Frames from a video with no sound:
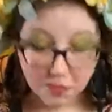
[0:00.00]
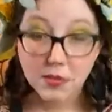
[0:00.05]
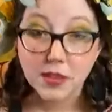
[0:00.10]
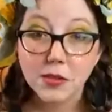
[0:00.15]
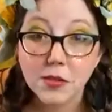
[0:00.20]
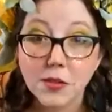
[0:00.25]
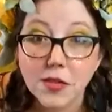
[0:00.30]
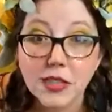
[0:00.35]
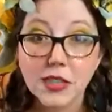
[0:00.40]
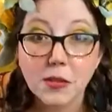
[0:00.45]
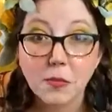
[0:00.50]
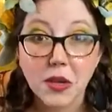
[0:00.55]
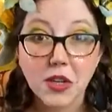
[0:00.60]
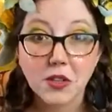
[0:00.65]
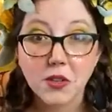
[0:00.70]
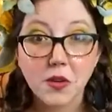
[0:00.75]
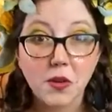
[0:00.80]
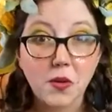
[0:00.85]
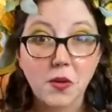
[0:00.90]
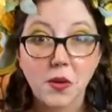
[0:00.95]
This was a
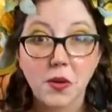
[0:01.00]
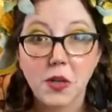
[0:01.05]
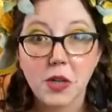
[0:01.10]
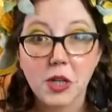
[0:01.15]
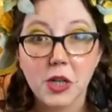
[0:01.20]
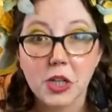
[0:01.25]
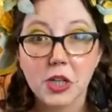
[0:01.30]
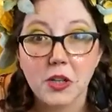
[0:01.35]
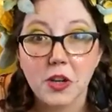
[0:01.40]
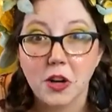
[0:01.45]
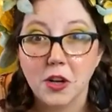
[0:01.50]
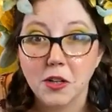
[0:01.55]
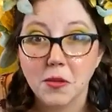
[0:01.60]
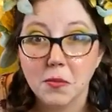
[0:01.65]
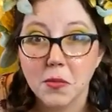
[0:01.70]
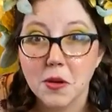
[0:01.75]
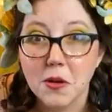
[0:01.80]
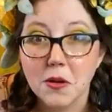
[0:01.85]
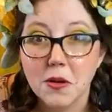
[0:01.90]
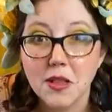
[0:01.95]
special order yarn
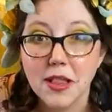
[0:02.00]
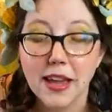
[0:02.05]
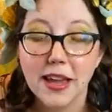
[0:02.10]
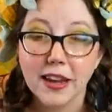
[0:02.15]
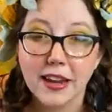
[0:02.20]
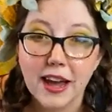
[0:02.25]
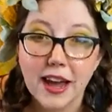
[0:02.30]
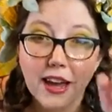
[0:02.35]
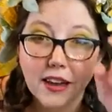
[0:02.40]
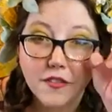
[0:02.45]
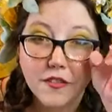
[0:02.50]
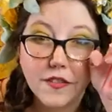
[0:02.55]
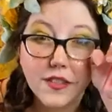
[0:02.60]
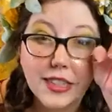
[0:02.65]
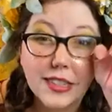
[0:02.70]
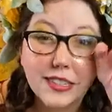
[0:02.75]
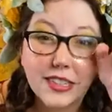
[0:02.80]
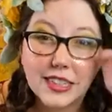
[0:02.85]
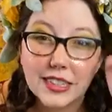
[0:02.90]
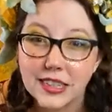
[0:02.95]
bowl, and I've
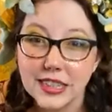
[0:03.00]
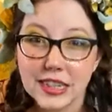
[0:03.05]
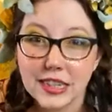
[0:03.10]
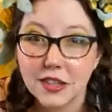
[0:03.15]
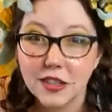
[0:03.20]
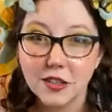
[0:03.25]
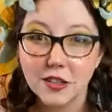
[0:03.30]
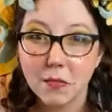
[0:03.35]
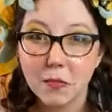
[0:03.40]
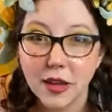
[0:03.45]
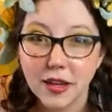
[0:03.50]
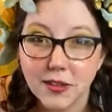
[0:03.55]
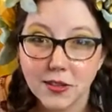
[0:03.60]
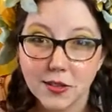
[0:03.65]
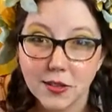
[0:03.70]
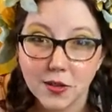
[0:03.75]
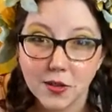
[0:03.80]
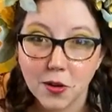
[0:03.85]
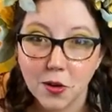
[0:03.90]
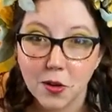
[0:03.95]
discontinued my
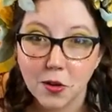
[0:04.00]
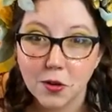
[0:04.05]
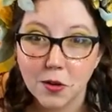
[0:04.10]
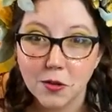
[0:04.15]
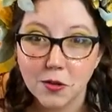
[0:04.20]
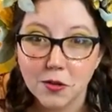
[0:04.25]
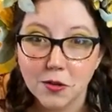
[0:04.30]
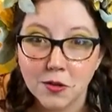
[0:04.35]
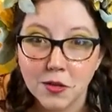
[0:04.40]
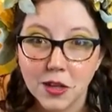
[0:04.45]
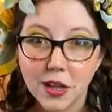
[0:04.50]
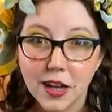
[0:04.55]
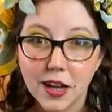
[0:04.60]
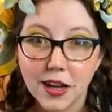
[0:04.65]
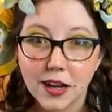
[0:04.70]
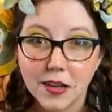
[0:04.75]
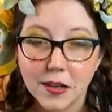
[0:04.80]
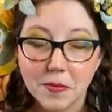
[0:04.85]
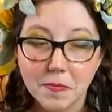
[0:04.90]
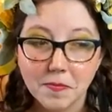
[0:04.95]
skull,
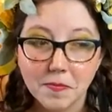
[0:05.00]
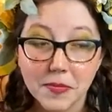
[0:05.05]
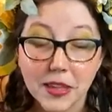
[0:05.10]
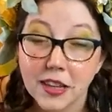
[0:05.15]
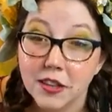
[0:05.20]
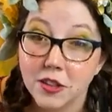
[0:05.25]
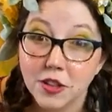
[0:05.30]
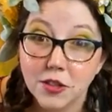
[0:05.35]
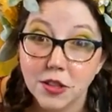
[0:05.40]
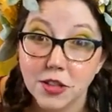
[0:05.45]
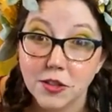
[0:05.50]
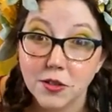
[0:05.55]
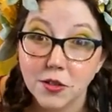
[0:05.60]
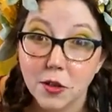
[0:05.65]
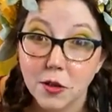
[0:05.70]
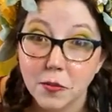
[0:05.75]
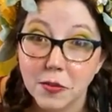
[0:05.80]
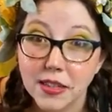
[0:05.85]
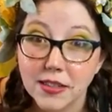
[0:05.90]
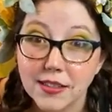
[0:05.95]
illustrated
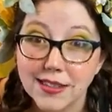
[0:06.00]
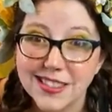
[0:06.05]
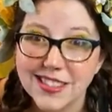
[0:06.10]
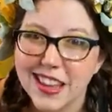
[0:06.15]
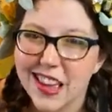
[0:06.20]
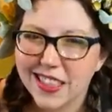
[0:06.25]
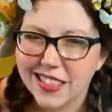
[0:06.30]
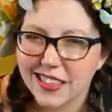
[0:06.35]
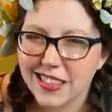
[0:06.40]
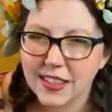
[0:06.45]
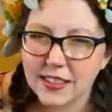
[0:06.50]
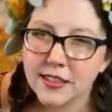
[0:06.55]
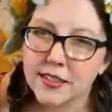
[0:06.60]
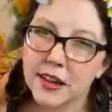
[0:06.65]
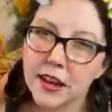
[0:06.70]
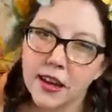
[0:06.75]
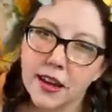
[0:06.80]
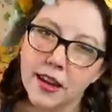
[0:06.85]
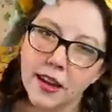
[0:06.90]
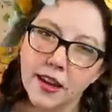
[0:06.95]
skull pieces. At least
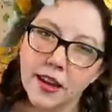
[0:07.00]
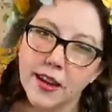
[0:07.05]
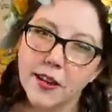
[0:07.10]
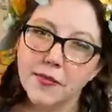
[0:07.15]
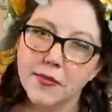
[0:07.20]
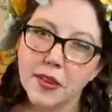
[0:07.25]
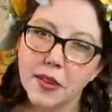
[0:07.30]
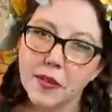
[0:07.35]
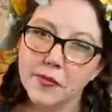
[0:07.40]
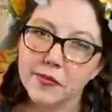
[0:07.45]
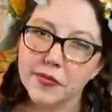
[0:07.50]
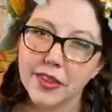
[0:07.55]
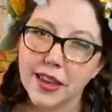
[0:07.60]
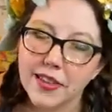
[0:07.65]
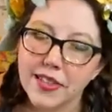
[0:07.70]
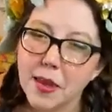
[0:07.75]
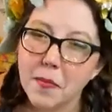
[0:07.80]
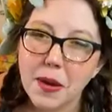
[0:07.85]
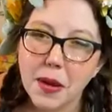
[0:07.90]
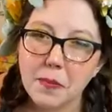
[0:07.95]

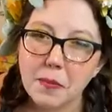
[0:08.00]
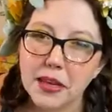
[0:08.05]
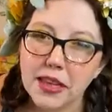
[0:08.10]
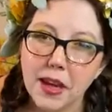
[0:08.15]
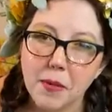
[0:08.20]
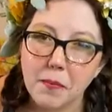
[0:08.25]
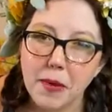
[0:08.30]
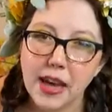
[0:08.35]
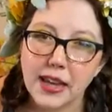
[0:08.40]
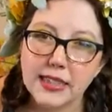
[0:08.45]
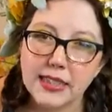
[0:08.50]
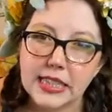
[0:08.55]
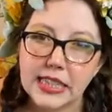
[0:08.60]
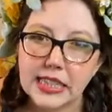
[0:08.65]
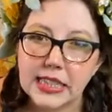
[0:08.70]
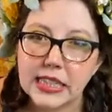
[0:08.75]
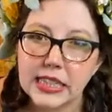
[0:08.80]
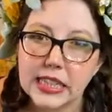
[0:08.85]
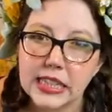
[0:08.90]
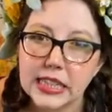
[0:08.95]
they might come back
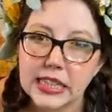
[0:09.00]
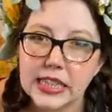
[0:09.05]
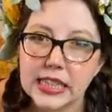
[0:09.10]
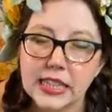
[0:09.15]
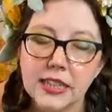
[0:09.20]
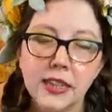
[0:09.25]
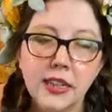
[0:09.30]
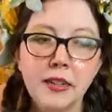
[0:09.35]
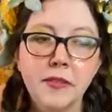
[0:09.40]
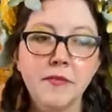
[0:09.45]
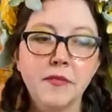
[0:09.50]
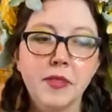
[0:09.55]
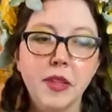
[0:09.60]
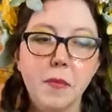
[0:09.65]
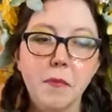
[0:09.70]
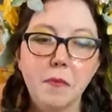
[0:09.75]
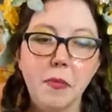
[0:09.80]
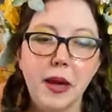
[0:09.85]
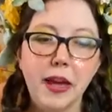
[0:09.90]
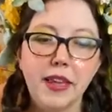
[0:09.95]
seasonally,
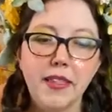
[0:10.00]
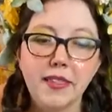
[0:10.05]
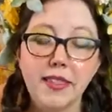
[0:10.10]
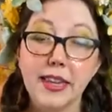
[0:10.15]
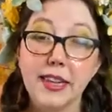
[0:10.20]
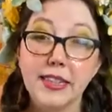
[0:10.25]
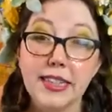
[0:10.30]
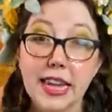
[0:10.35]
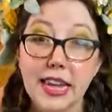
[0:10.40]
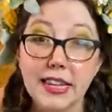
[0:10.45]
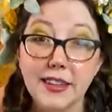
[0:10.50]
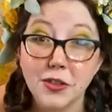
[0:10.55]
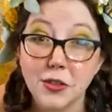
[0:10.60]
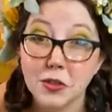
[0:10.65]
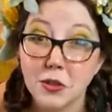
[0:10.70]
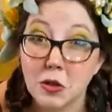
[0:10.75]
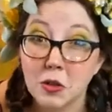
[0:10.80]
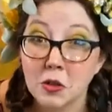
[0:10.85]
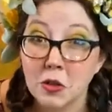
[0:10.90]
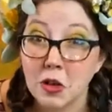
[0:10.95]
but they take
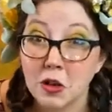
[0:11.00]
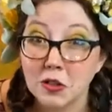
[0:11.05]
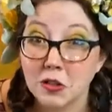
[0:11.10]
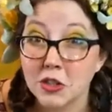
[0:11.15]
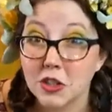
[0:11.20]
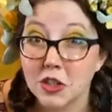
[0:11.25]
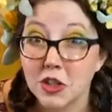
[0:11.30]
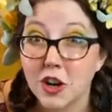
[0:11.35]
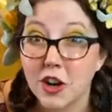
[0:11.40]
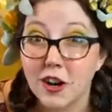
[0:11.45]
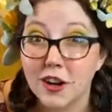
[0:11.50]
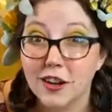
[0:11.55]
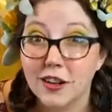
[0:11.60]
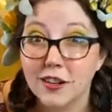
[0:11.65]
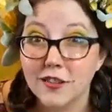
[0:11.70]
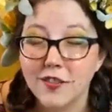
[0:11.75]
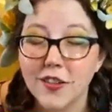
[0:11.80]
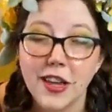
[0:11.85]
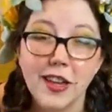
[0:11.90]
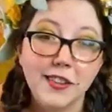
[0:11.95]
so long to
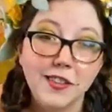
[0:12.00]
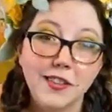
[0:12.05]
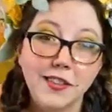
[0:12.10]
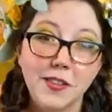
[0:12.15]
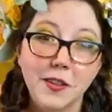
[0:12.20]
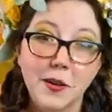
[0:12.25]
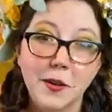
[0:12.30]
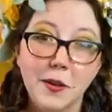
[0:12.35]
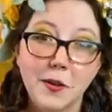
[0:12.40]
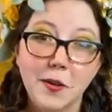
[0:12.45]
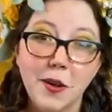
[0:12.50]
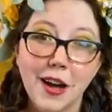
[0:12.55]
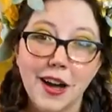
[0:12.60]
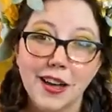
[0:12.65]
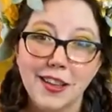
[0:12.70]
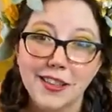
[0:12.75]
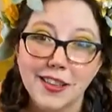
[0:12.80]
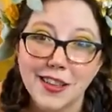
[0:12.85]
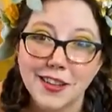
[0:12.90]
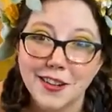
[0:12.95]
carve, and so I
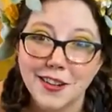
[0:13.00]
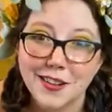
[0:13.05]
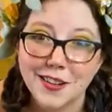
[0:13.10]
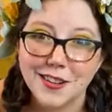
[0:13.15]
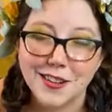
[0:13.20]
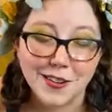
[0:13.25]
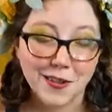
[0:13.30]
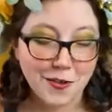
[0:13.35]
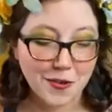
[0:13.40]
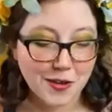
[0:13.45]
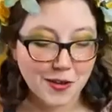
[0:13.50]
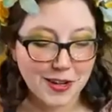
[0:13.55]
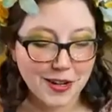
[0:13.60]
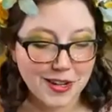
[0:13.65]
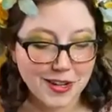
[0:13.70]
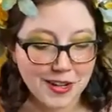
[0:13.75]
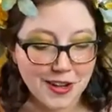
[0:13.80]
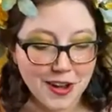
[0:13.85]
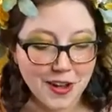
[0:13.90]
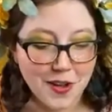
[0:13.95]
let her
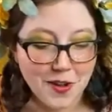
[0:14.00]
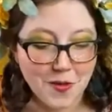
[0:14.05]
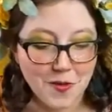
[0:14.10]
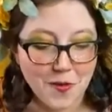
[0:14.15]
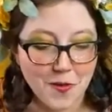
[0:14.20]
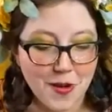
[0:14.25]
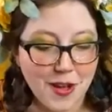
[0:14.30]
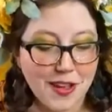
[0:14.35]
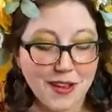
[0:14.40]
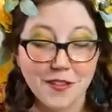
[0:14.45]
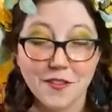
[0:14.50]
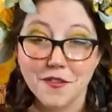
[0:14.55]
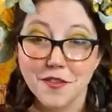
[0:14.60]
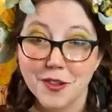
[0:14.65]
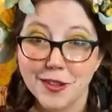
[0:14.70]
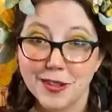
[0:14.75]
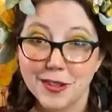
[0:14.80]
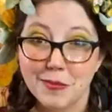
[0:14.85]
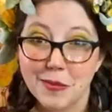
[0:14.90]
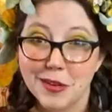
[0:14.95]
order one for
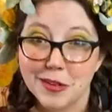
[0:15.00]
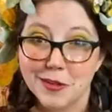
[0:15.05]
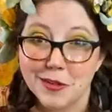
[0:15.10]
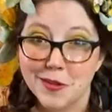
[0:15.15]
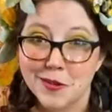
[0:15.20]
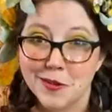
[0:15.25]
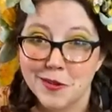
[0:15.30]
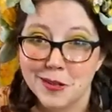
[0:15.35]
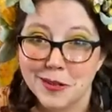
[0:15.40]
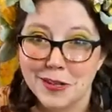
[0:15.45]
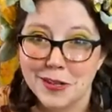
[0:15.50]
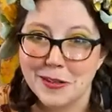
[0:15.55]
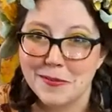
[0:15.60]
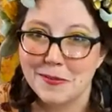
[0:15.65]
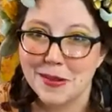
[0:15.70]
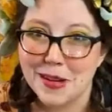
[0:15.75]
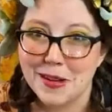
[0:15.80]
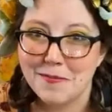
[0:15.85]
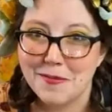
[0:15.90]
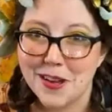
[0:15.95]
a special order,
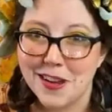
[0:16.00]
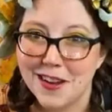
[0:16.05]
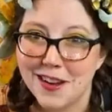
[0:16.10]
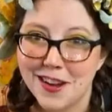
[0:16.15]
but I'm not